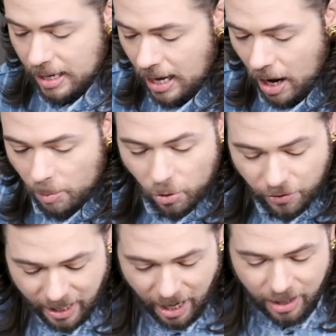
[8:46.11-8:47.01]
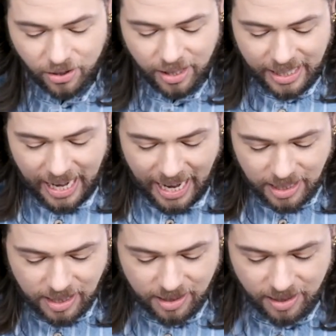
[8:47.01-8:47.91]
Now moving on to the
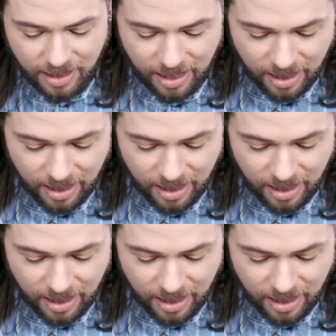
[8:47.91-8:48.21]
next